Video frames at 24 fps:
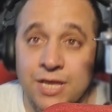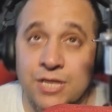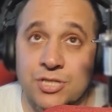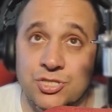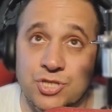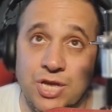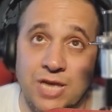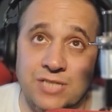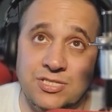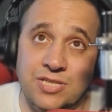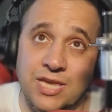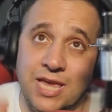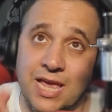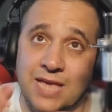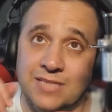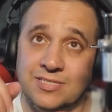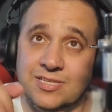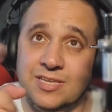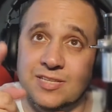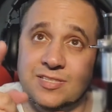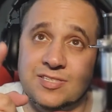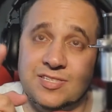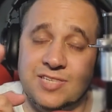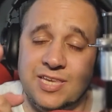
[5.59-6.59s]
So as you guys
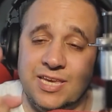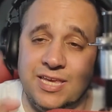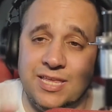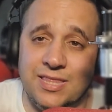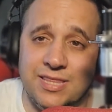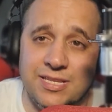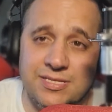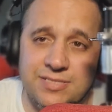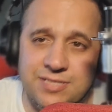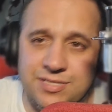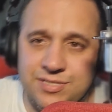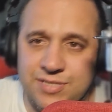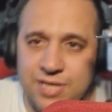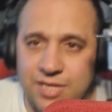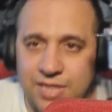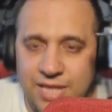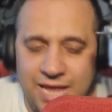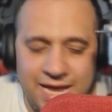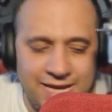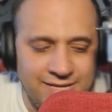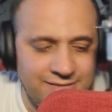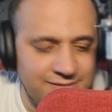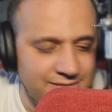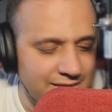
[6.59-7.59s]
could see, this is a
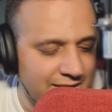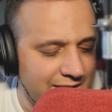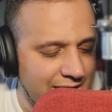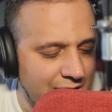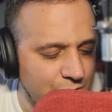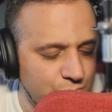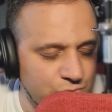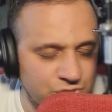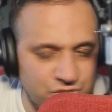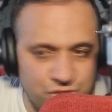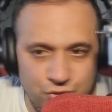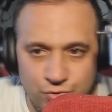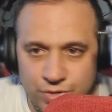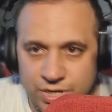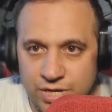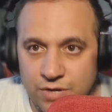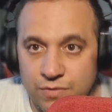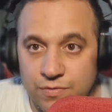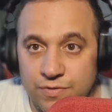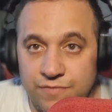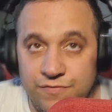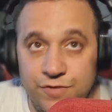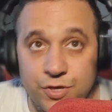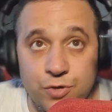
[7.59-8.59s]
light that I was doing a
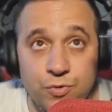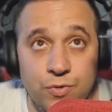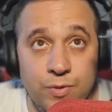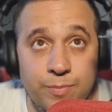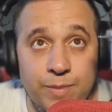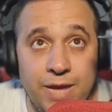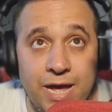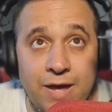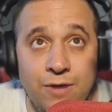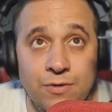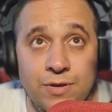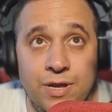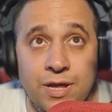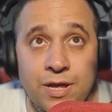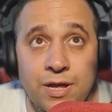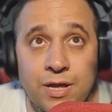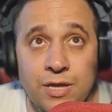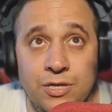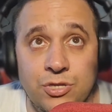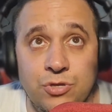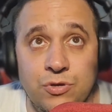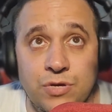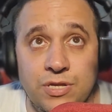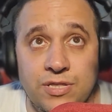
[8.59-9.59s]
review
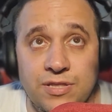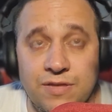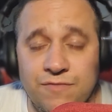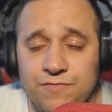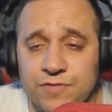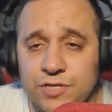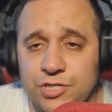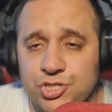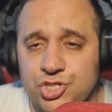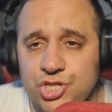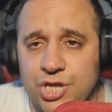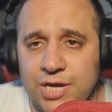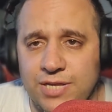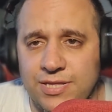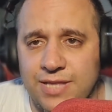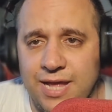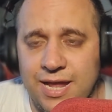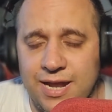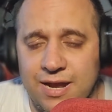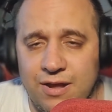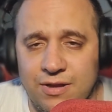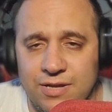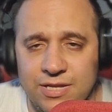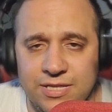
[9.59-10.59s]
about. You could definitely check
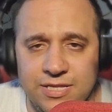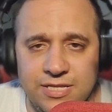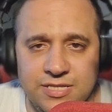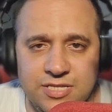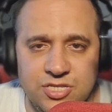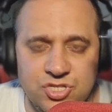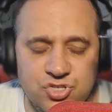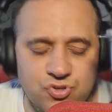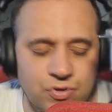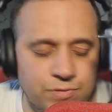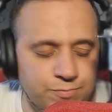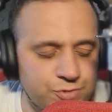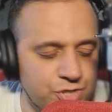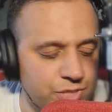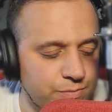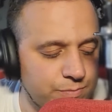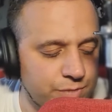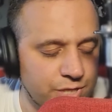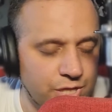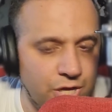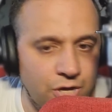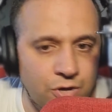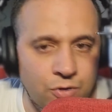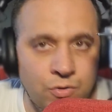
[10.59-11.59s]
that out in the description
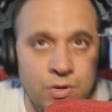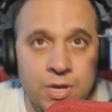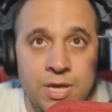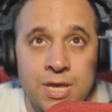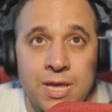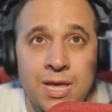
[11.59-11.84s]
below.